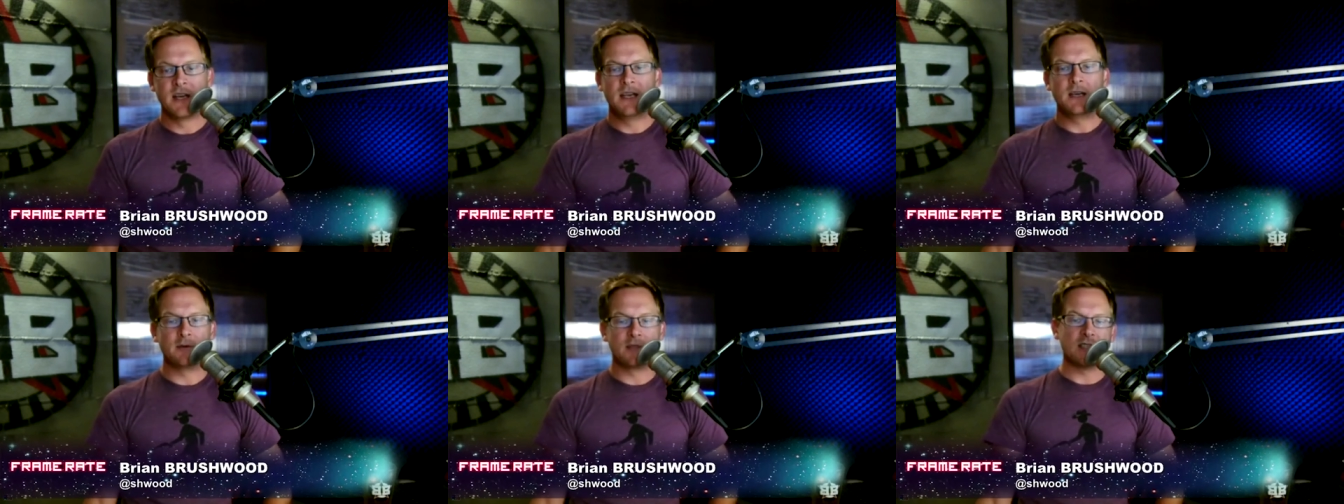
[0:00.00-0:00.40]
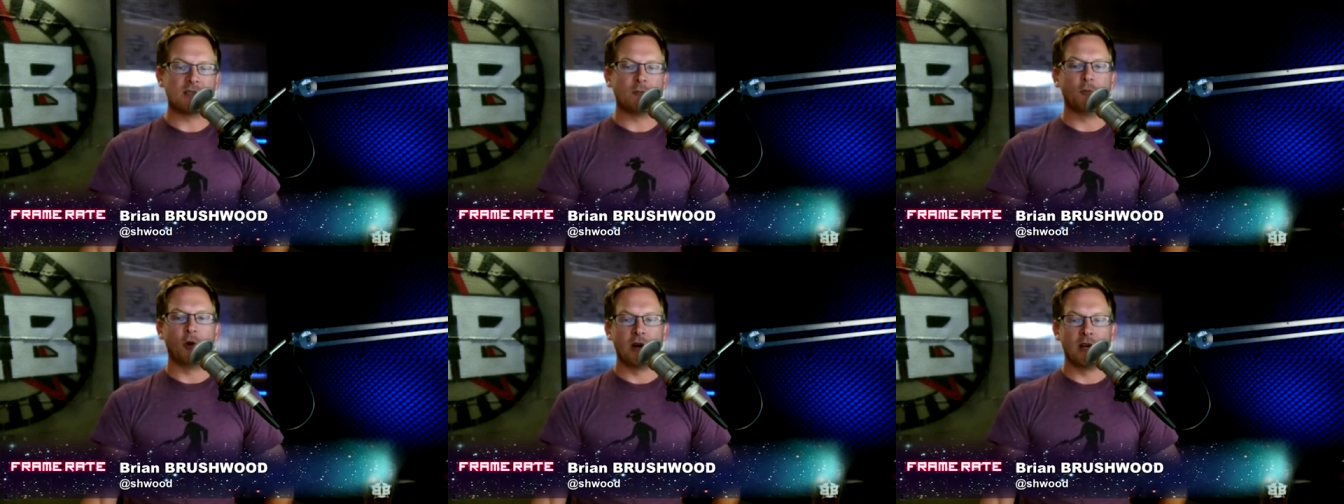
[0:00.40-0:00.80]
He was
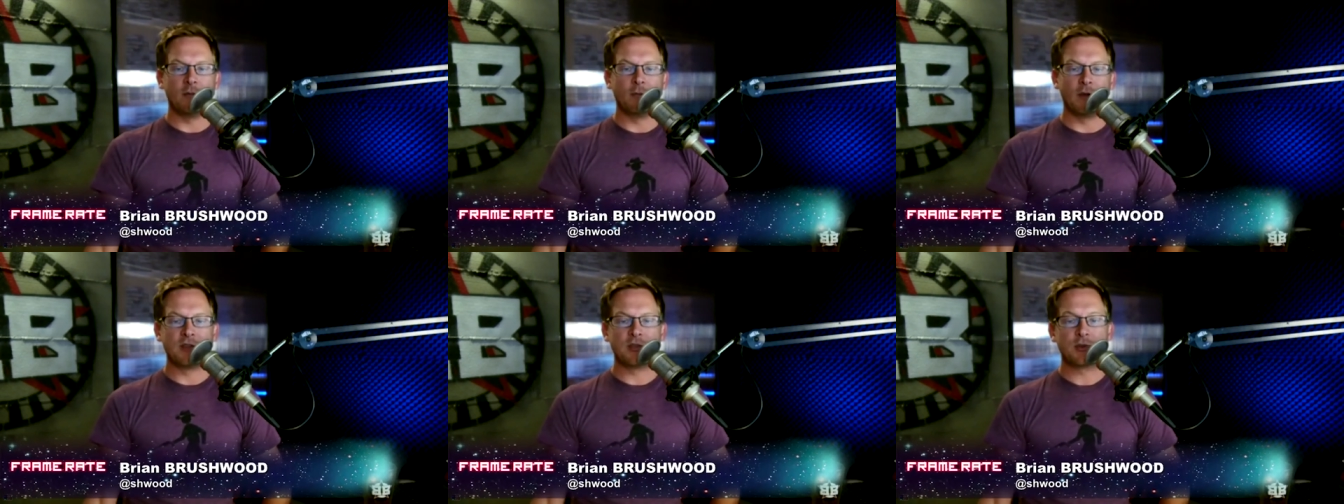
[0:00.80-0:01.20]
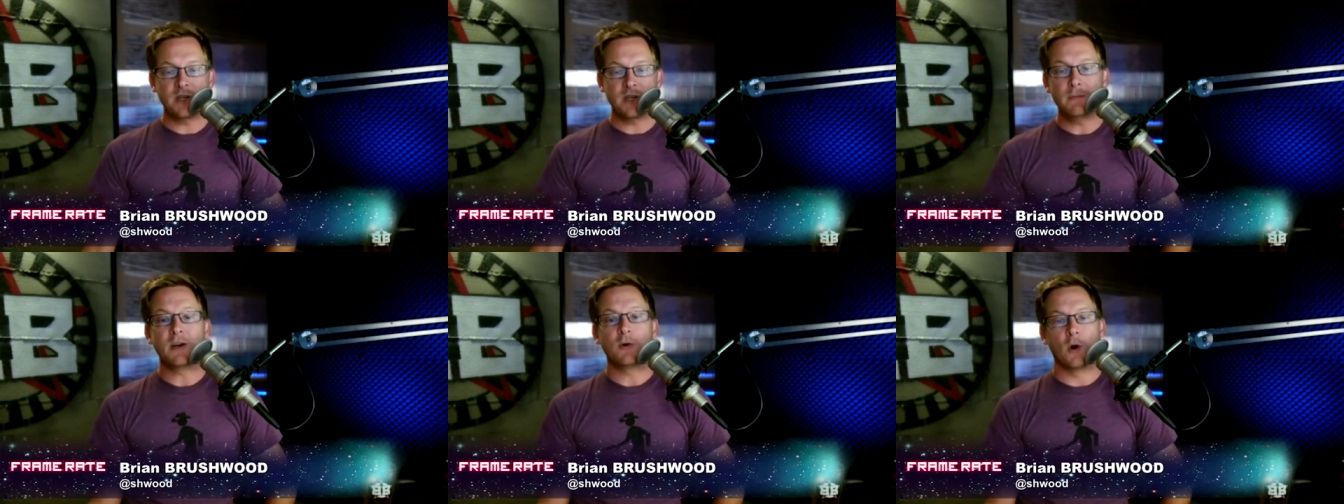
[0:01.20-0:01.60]
disappointed, but the
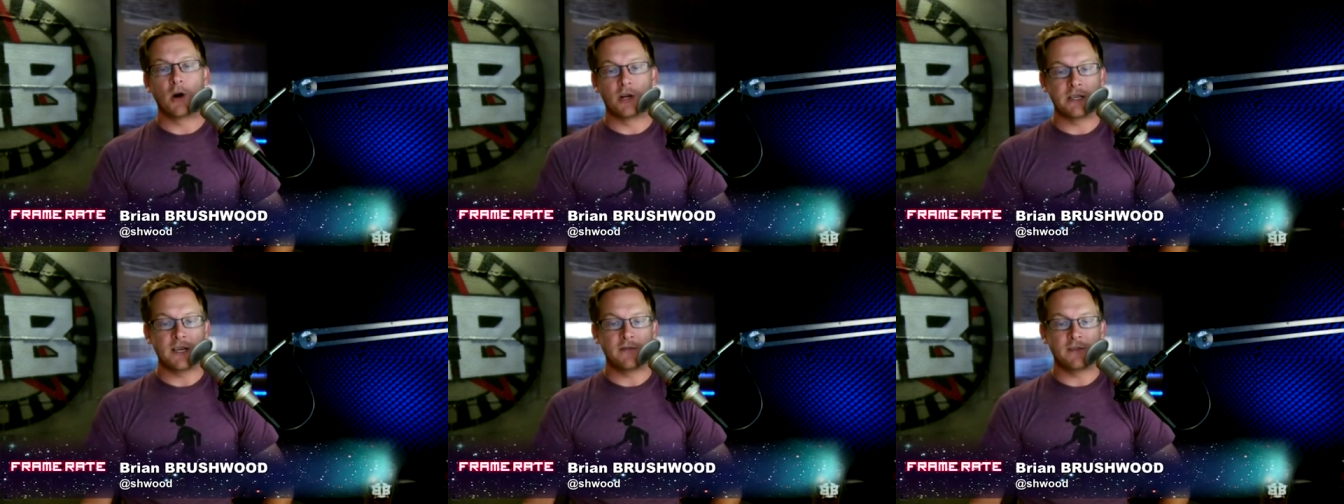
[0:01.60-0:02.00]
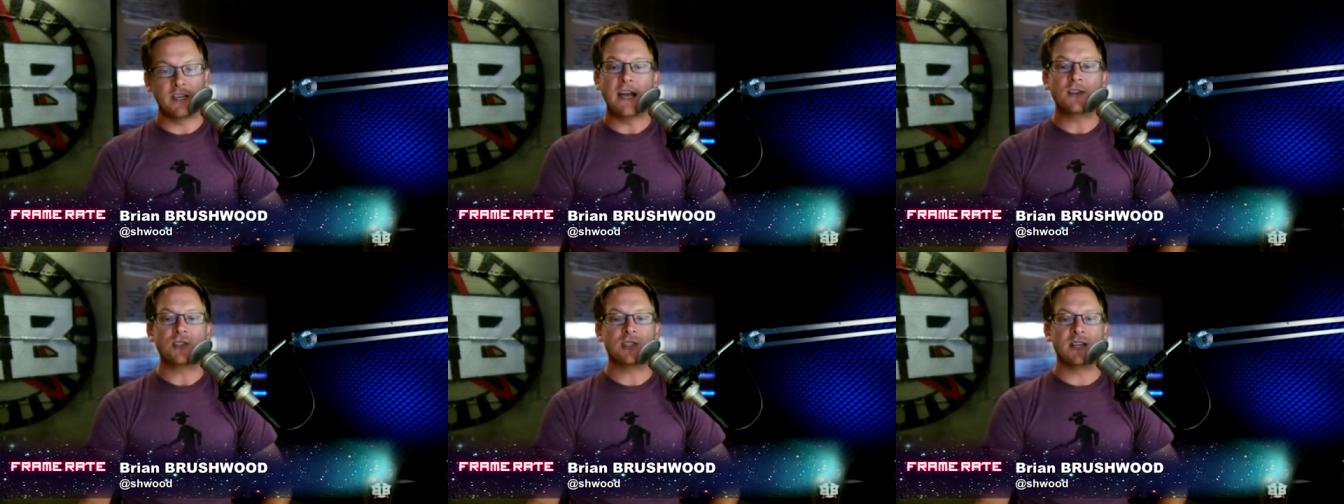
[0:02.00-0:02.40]
streaming quality of
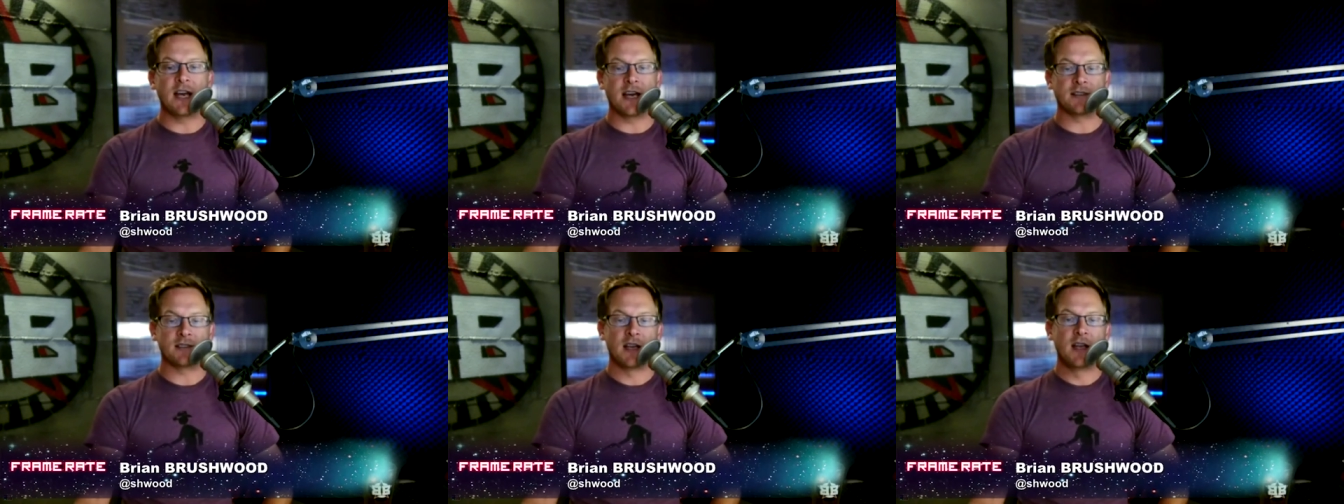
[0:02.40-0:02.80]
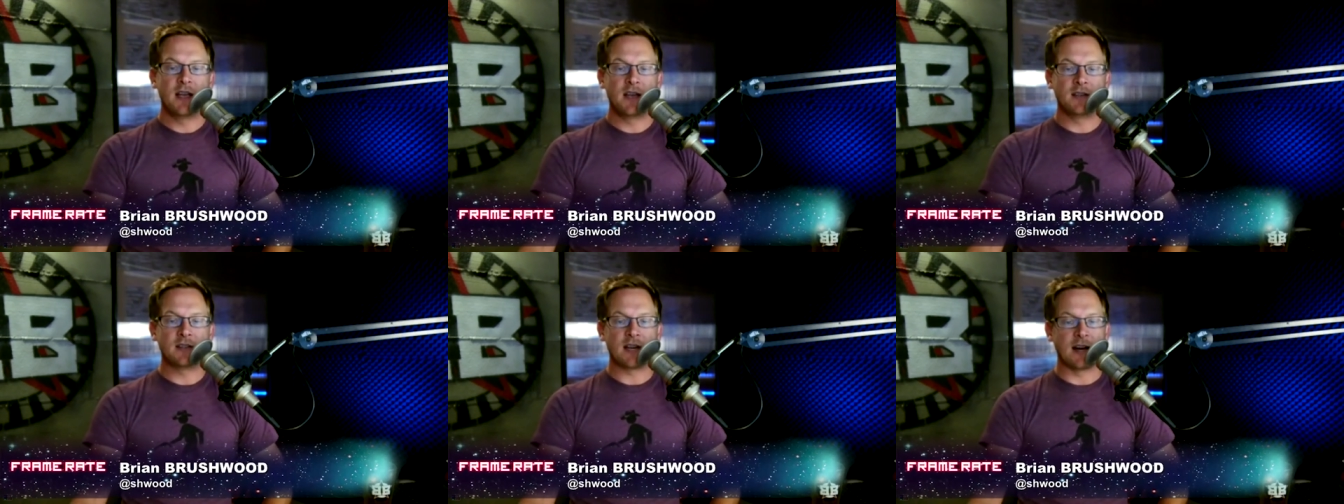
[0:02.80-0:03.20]
the HDX
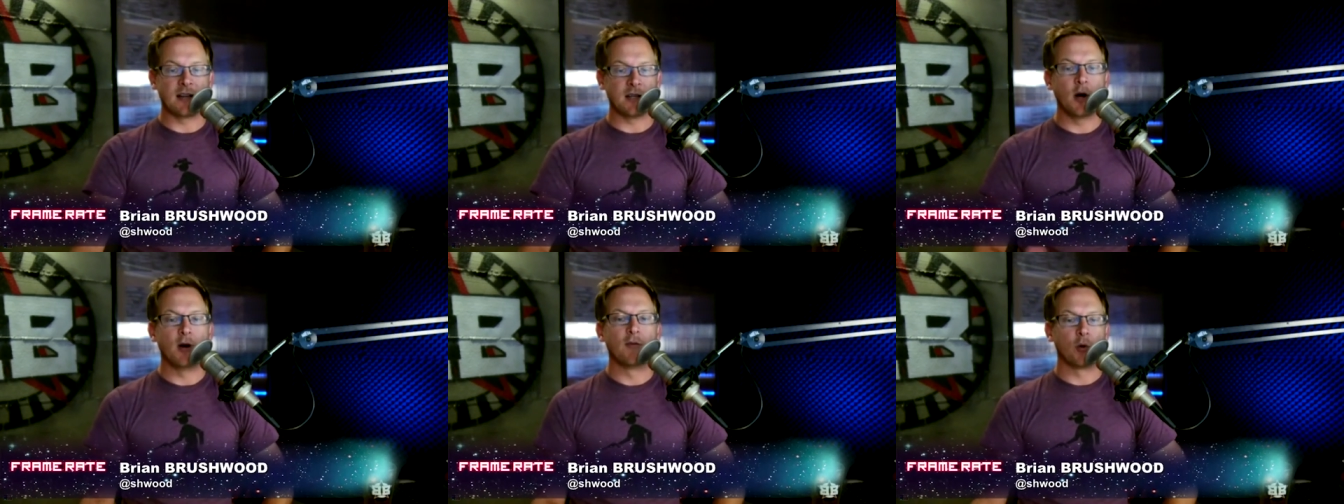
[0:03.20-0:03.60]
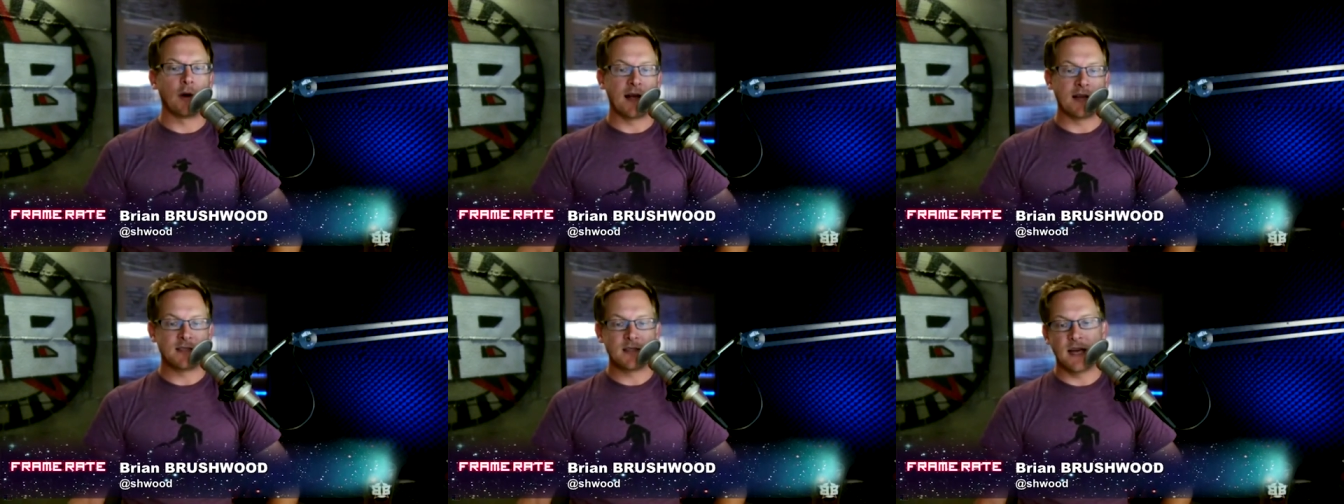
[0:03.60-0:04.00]
entirely
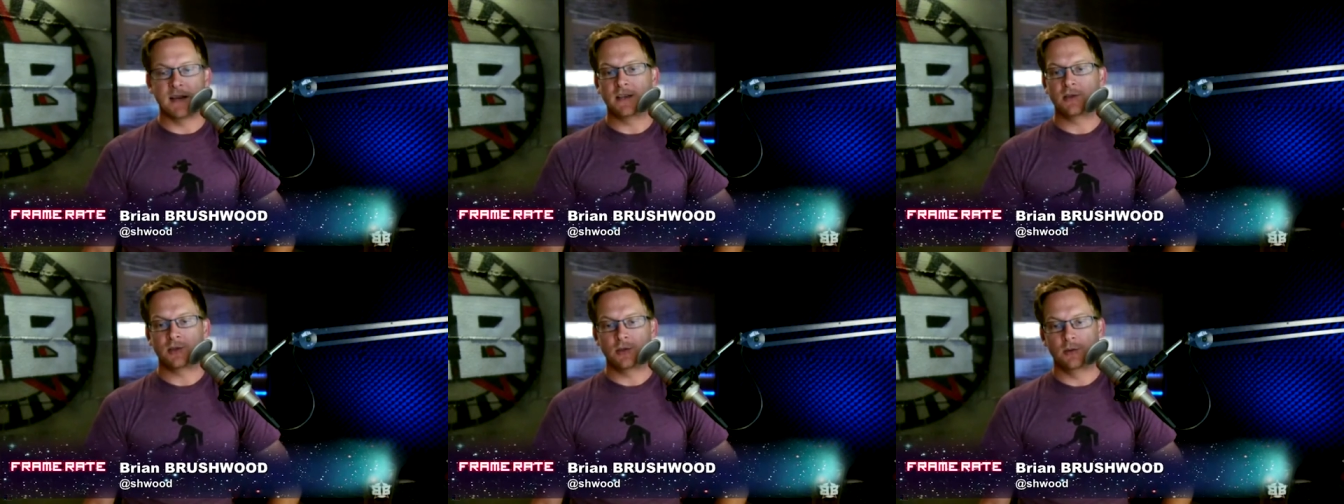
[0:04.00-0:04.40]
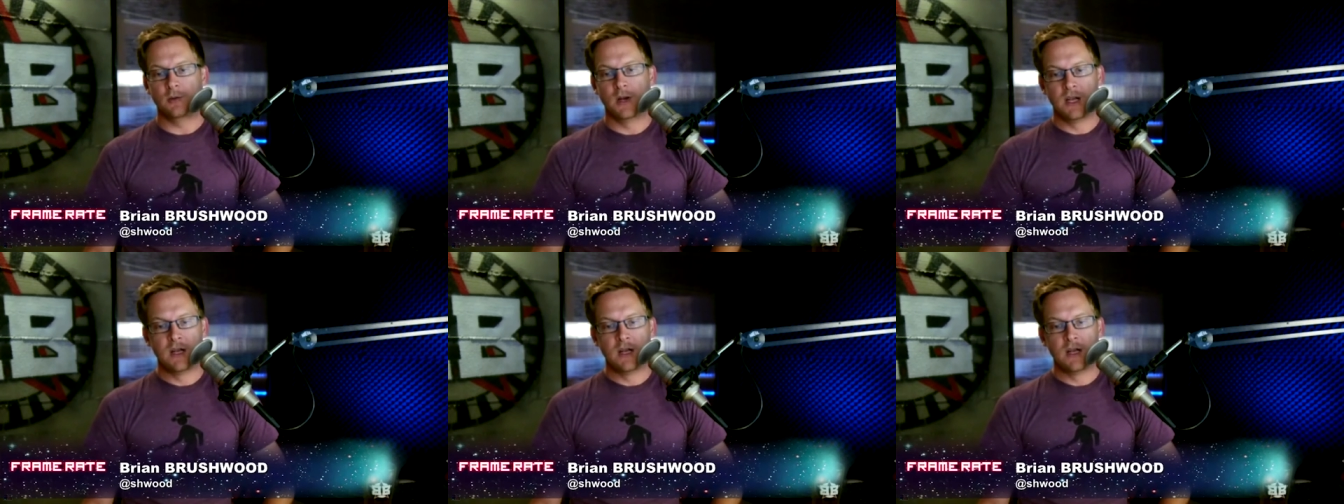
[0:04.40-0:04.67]
overrides that issue